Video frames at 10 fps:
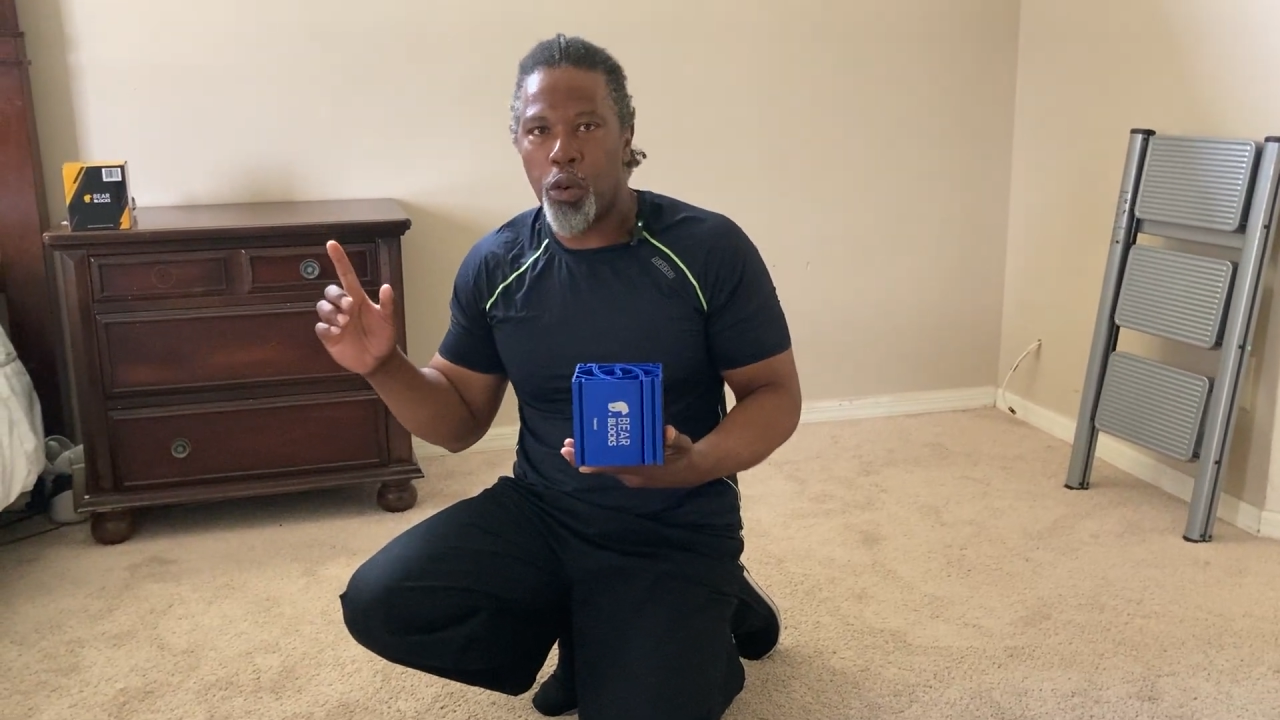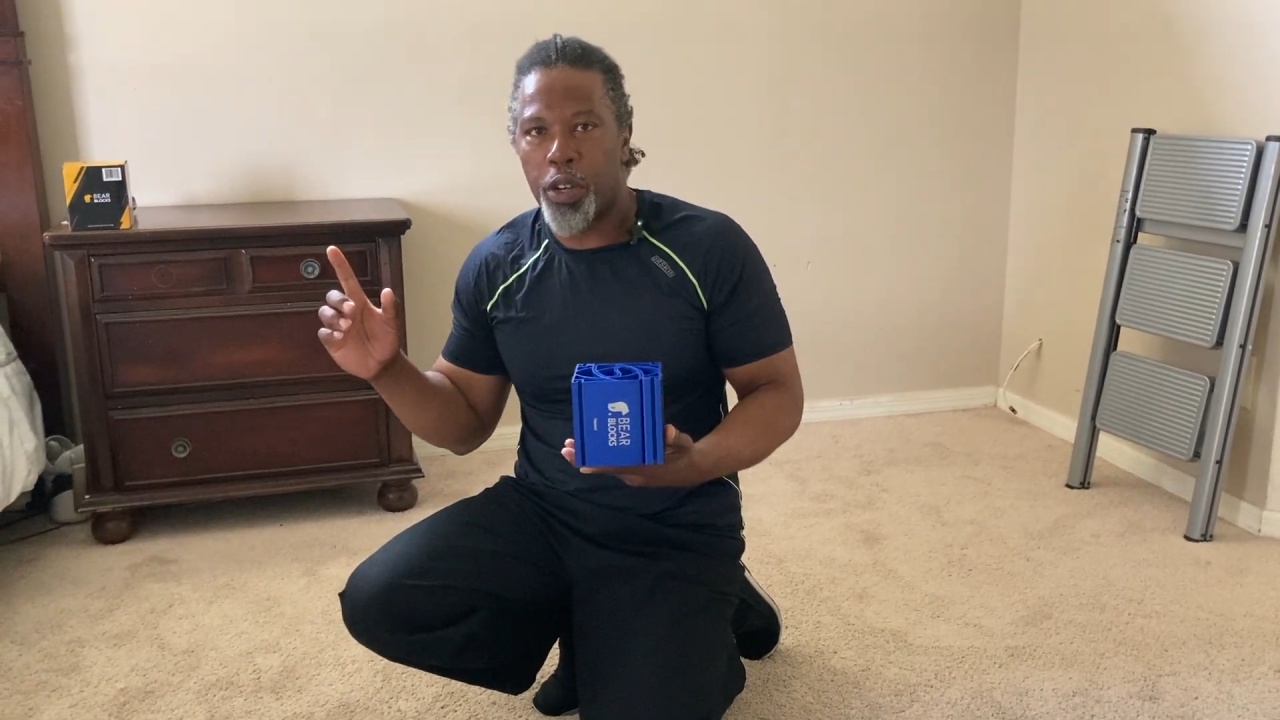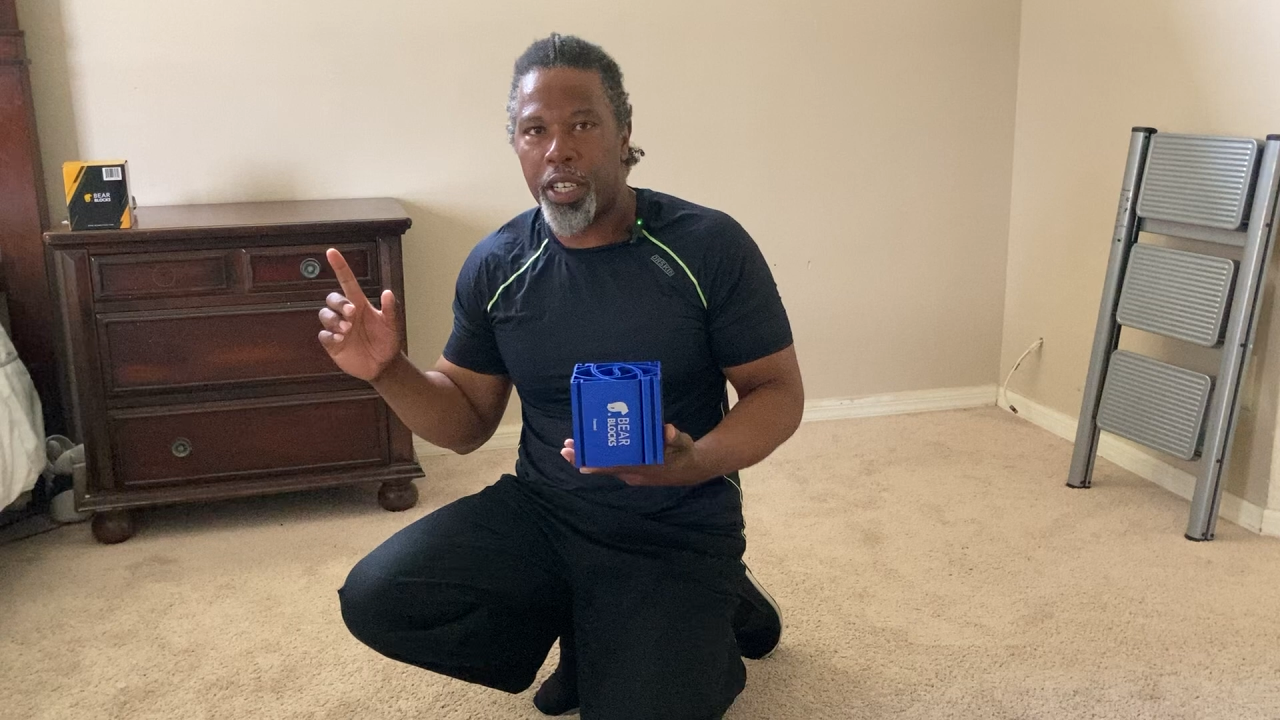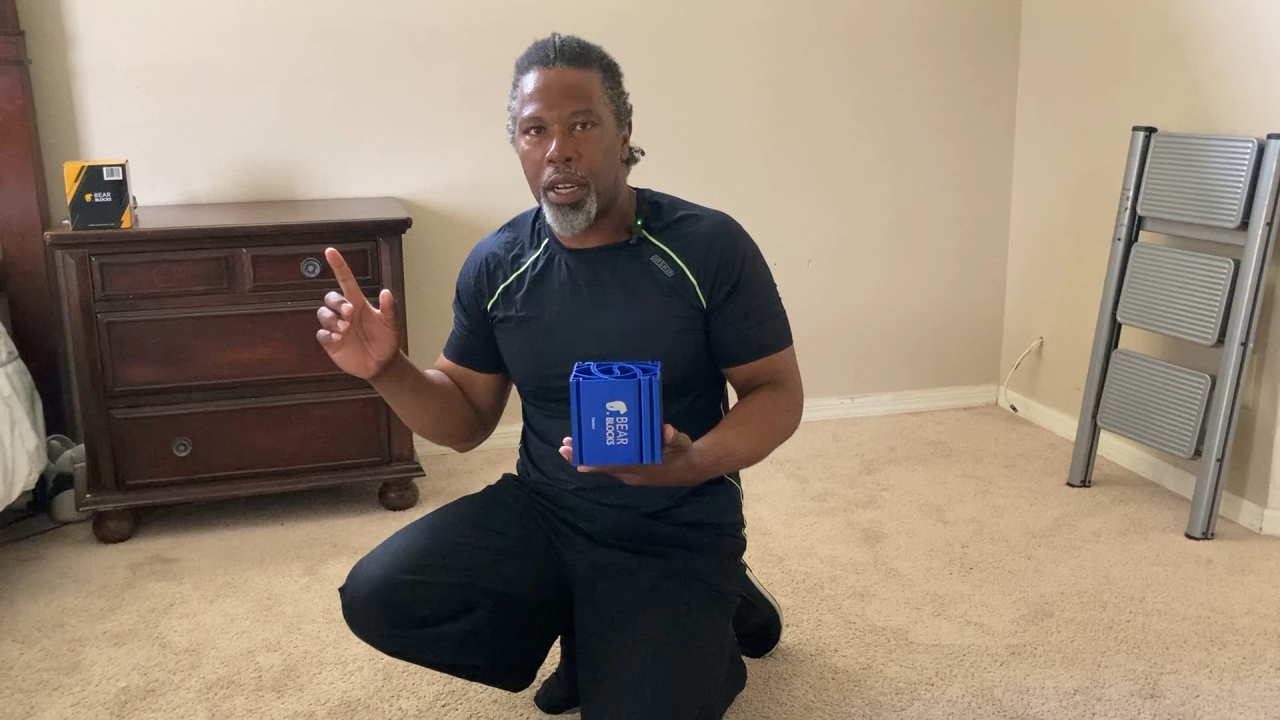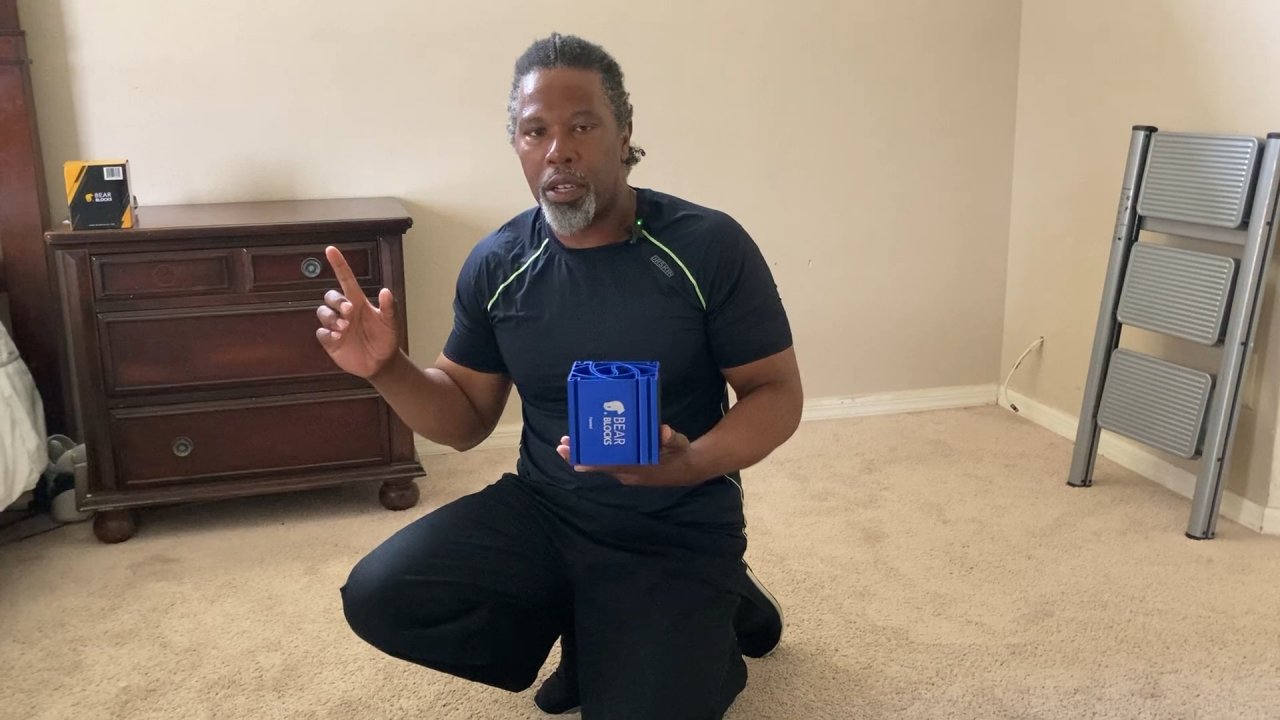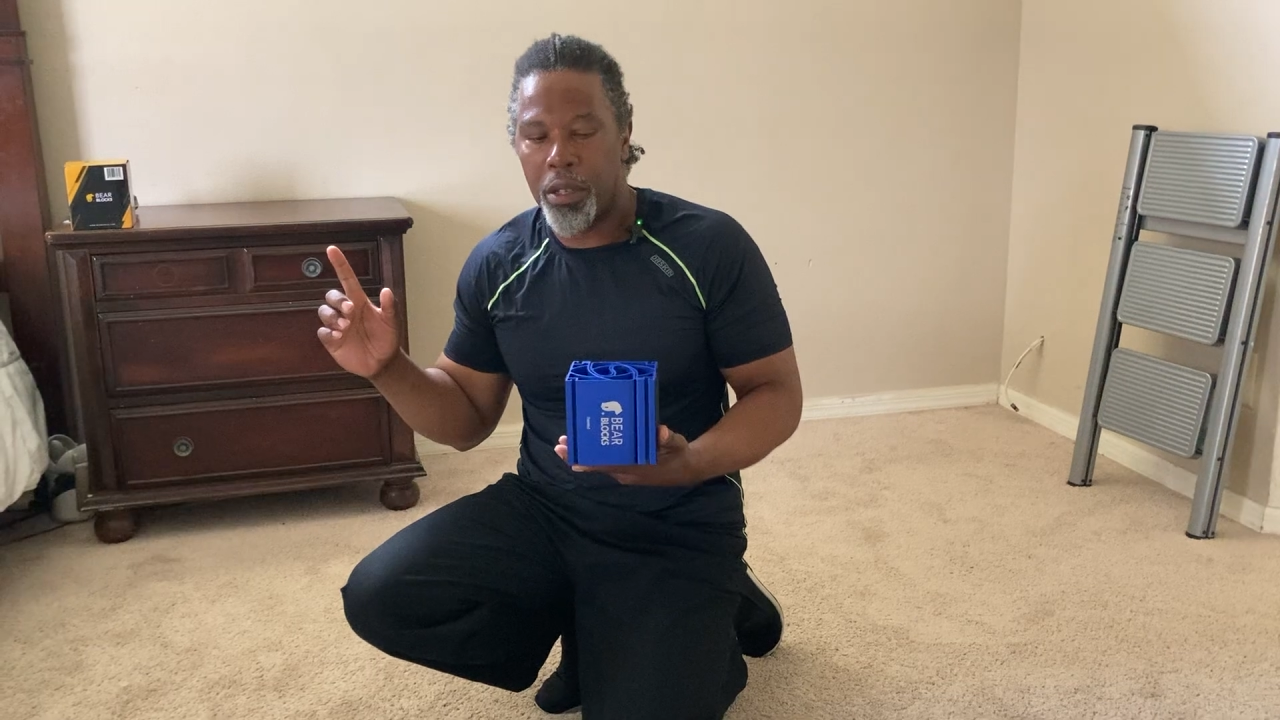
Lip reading: and check